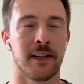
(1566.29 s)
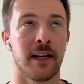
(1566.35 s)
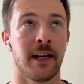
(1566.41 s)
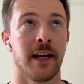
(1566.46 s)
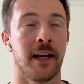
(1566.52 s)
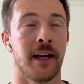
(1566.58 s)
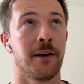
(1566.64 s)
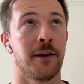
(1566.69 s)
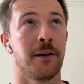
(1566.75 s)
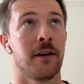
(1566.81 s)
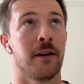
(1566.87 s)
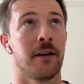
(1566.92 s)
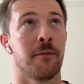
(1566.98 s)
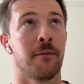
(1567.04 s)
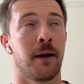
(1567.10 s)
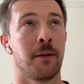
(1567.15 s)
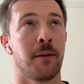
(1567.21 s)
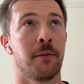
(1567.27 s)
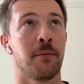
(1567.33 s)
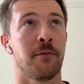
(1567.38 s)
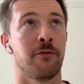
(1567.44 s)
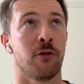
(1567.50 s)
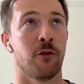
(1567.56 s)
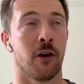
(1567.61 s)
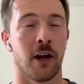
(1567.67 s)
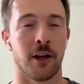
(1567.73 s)
Yeah, and maybe
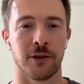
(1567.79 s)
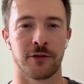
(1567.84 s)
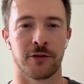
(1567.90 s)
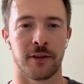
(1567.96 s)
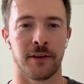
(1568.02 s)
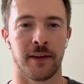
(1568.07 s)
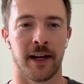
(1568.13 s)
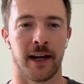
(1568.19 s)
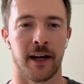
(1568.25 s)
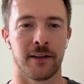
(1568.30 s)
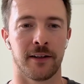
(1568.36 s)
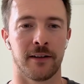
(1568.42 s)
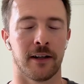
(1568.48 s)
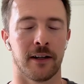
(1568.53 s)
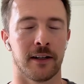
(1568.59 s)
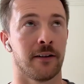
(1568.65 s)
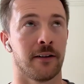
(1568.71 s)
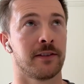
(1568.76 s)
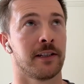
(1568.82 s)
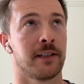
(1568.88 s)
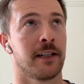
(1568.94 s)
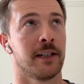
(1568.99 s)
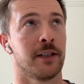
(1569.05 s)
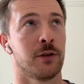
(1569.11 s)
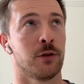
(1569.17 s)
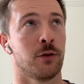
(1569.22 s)
before answering that, I'd love to
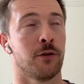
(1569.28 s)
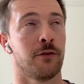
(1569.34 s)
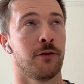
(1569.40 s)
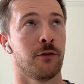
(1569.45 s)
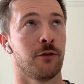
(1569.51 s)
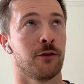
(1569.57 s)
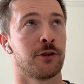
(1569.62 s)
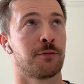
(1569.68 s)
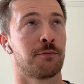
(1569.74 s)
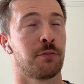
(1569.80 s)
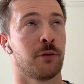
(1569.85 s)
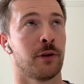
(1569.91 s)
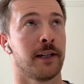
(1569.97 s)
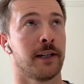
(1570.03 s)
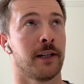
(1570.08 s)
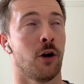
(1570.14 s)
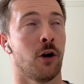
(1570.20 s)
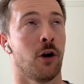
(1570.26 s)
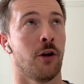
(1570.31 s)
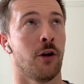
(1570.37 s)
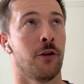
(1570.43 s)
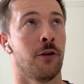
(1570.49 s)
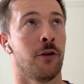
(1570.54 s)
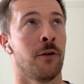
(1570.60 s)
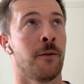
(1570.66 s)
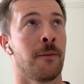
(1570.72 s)
hear your thoughts, Pre,
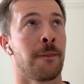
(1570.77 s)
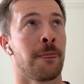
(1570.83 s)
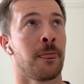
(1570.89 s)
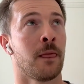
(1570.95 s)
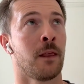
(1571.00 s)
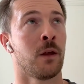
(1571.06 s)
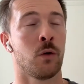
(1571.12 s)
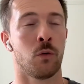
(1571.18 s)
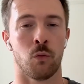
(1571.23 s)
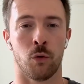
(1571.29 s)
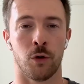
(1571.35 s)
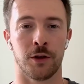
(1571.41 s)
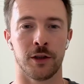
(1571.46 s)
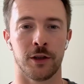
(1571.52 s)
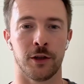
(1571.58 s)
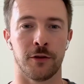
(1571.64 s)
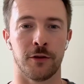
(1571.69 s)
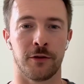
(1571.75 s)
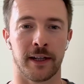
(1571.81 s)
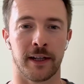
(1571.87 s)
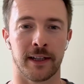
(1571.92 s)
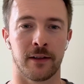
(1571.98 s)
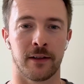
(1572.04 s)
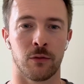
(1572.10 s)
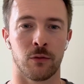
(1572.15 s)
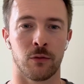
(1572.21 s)
on what do you
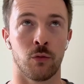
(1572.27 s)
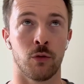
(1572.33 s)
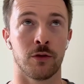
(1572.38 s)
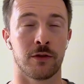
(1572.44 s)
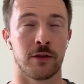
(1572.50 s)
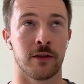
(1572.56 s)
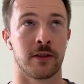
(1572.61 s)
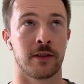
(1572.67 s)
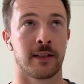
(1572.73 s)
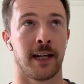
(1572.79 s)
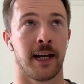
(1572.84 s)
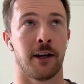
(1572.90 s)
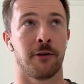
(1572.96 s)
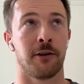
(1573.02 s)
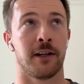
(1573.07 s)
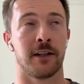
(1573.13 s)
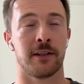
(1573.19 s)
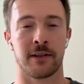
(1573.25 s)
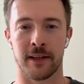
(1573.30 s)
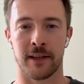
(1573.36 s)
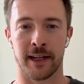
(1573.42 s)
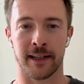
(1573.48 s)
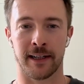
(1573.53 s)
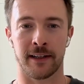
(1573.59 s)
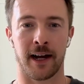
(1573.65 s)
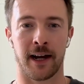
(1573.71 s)
think was the scariest
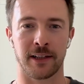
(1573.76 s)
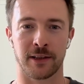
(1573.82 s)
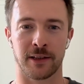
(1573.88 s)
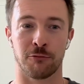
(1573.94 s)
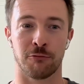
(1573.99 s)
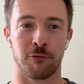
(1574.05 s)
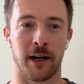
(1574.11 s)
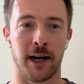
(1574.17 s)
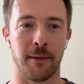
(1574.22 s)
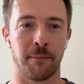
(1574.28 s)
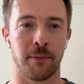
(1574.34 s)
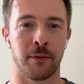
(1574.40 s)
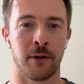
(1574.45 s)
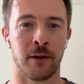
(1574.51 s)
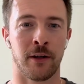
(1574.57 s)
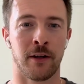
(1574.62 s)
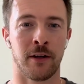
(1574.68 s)
thing as a rep?